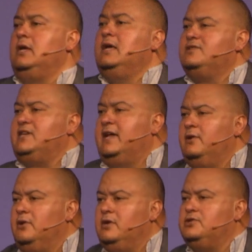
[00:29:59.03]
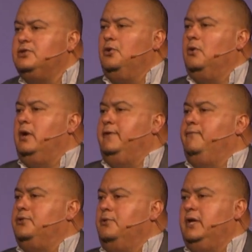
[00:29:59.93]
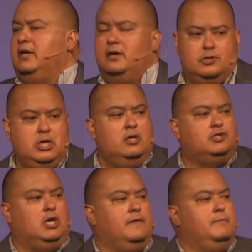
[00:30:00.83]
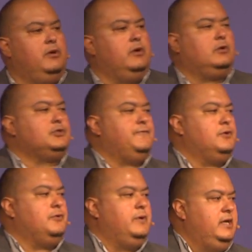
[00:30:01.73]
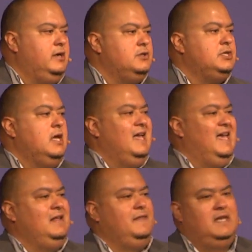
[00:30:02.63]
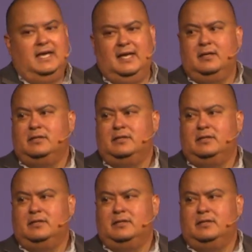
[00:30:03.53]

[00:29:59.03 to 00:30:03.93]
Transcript: sat under his authority for three years, saw the miracles for three years, and in the end